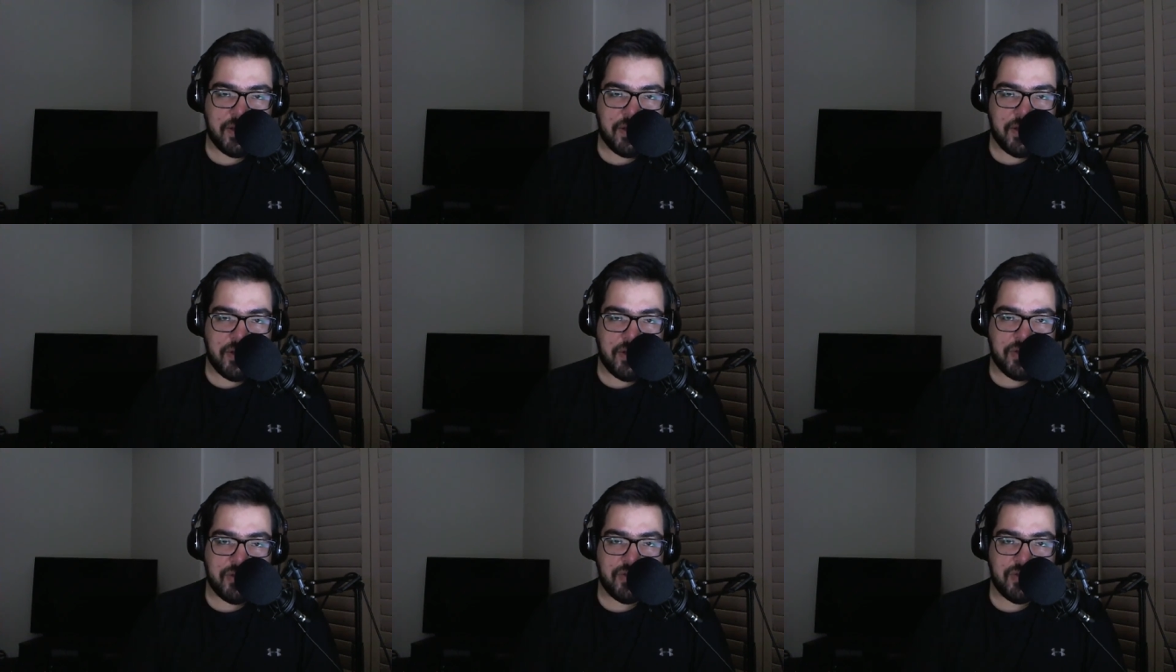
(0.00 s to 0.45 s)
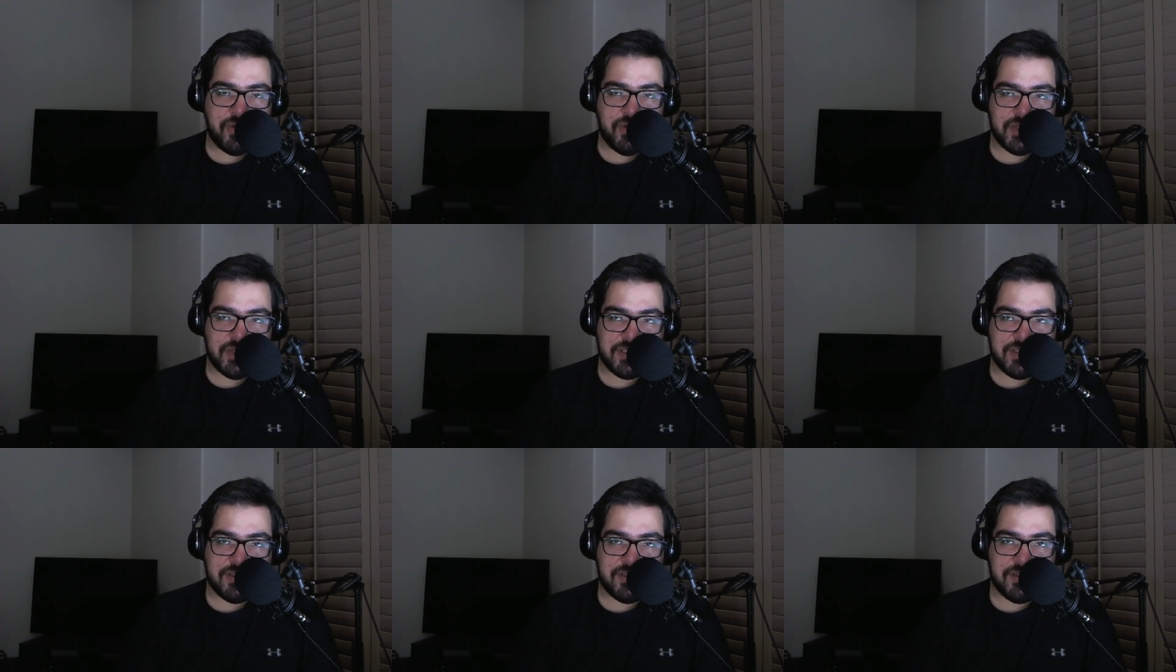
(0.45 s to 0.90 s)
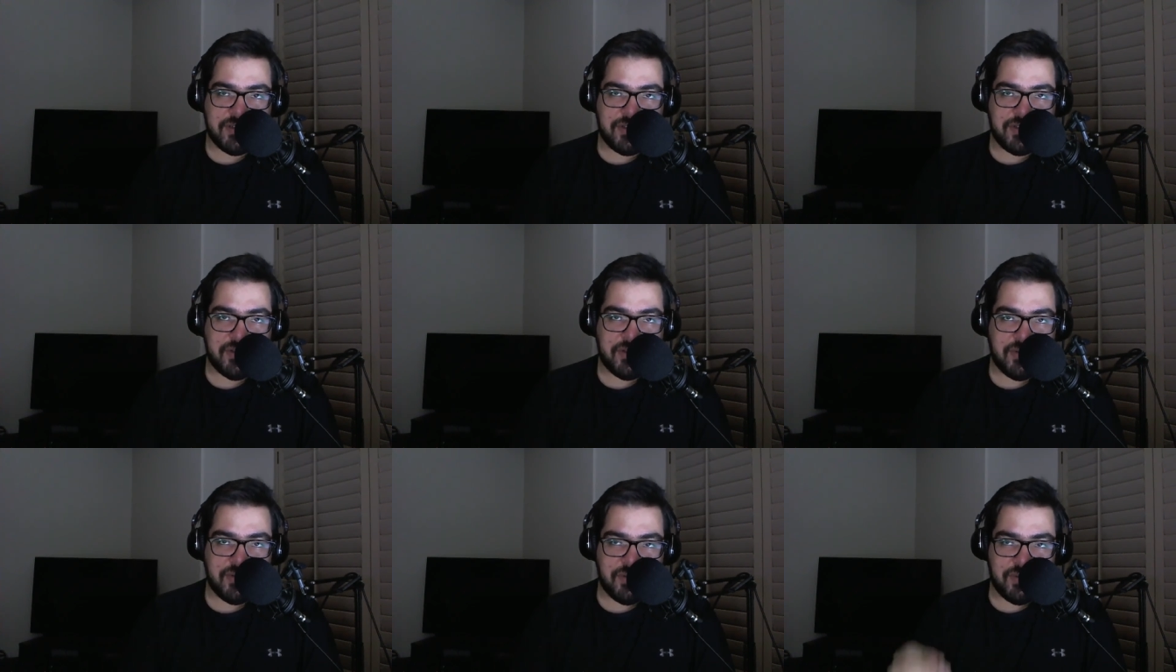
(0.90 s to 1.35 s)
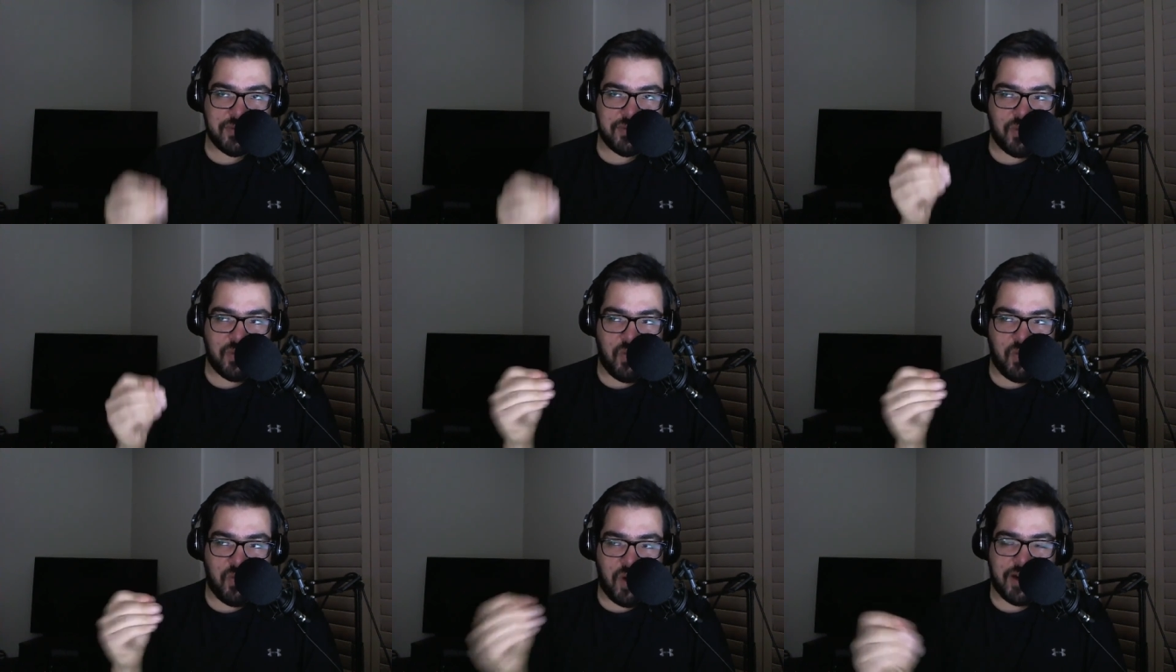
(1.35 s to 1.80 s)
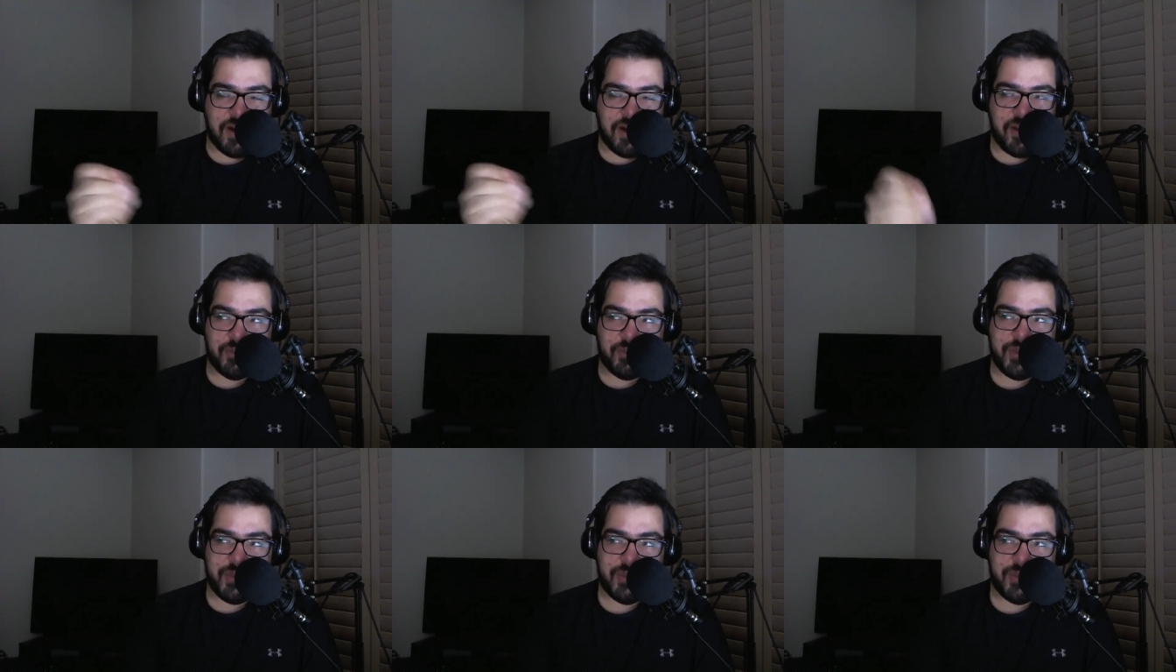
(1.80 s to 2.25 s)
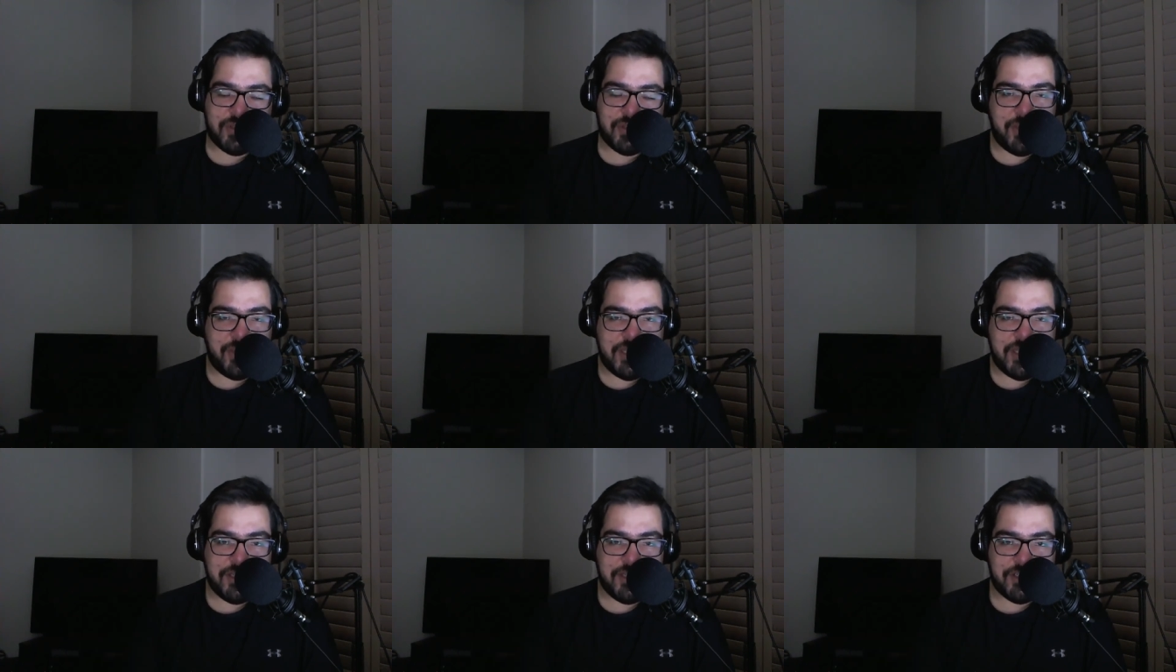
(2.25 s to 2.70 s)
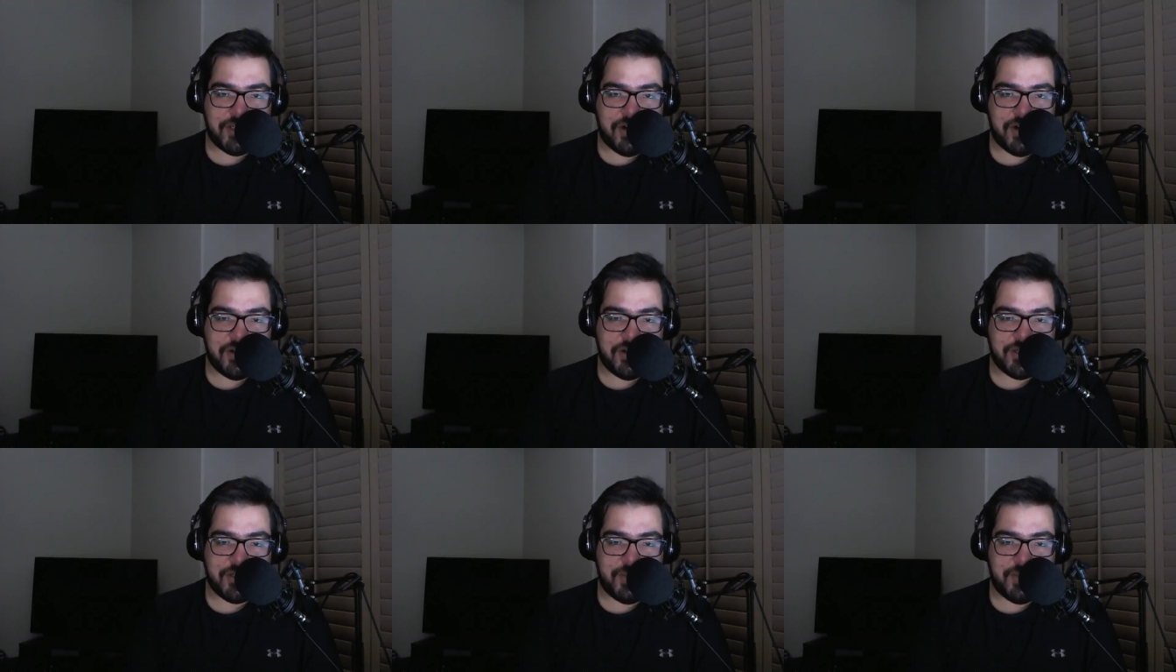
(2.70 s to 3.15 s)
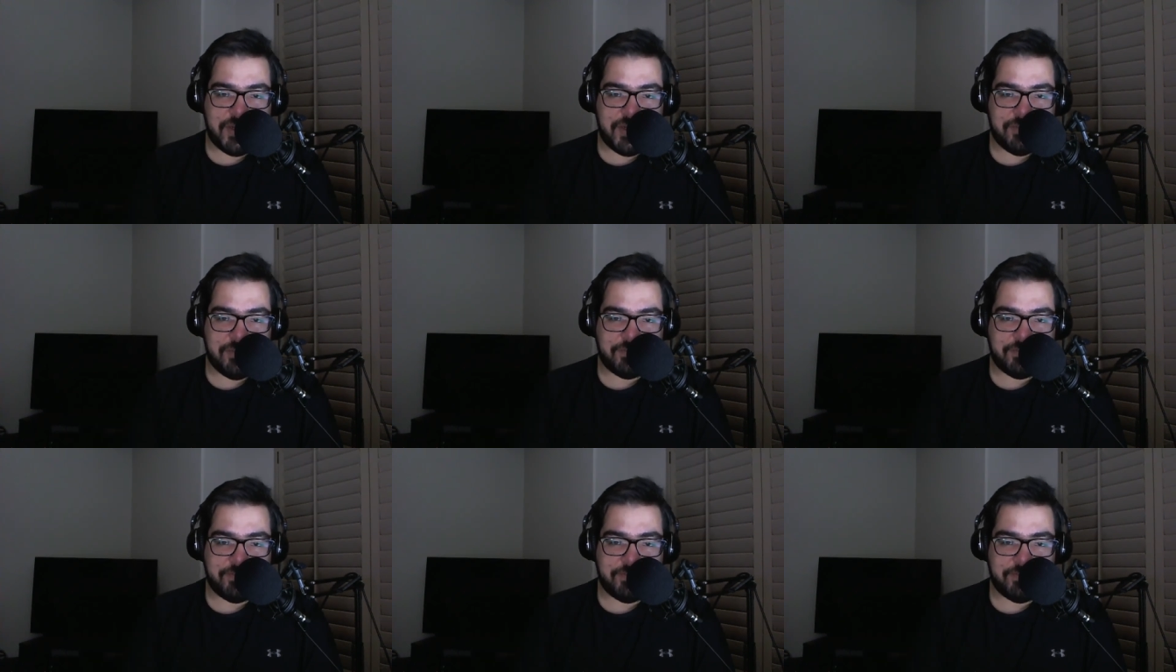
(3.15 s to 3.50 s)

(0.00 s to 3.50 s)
to to want other people to be in charge, but